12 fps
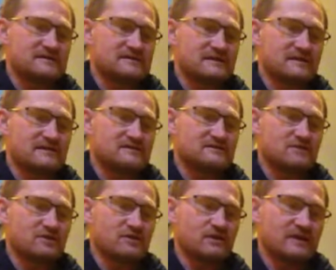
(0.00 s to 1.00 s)
it's got
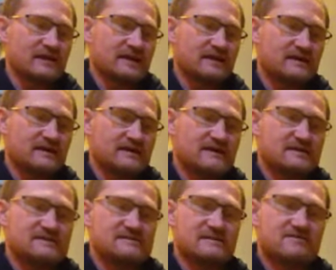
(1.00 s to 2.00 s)
on here,
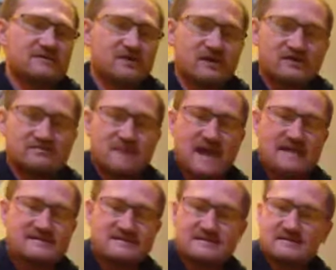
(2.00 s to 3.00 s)
here's another nice
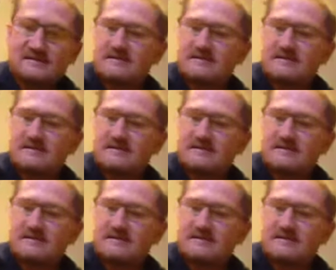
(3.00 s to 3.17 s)
mess